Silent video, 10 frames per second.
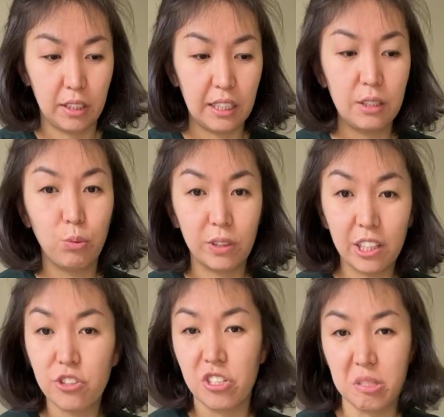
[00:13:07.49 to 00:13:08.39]
It will
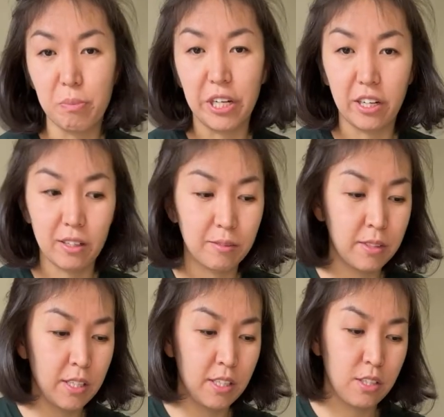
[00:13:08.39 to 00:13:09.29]
get just better.
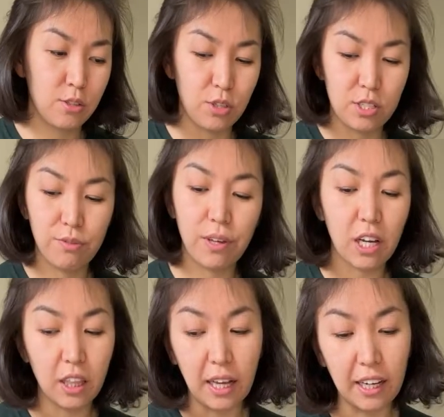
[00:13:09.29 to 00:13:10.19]
So as we
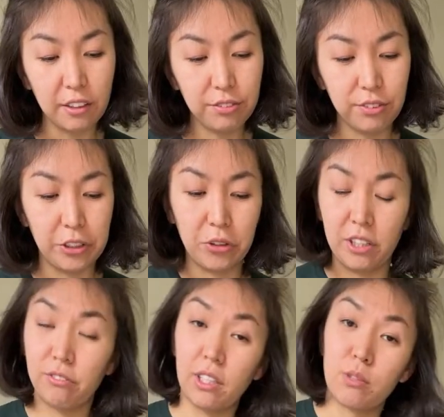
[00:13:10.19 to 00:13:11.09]
are live, I don't
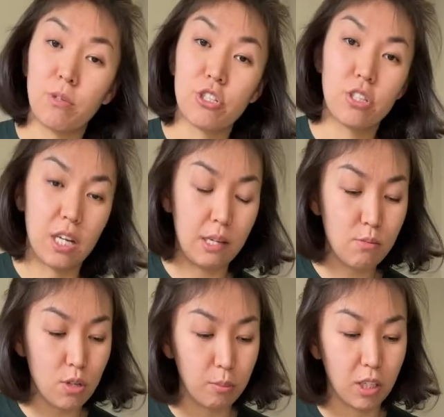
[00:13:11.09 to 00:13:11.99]
have that much time,
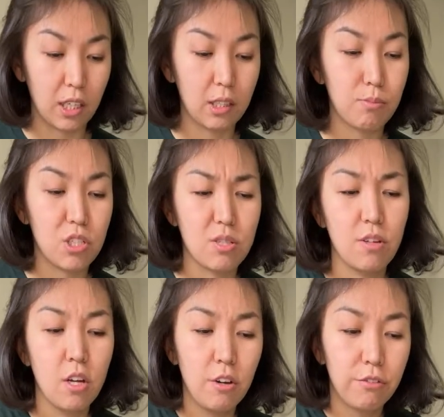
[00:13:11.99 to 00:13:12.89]
so I'm gonna keep just
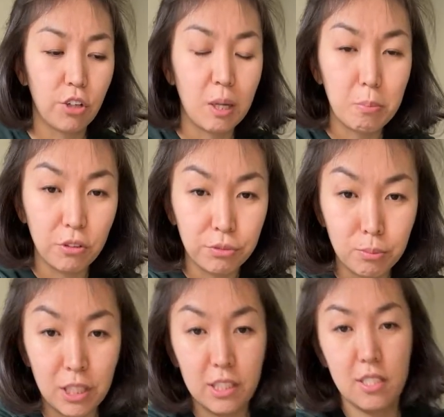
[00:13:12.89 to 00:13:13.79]
for a couple of
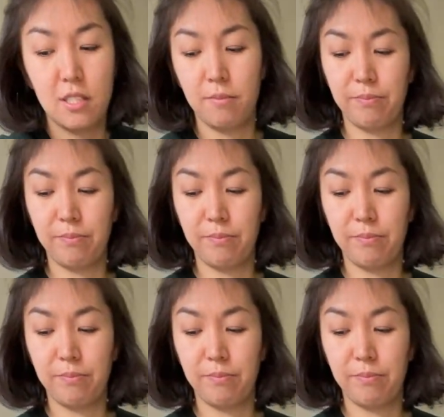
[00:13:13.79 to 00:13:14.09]
minutes.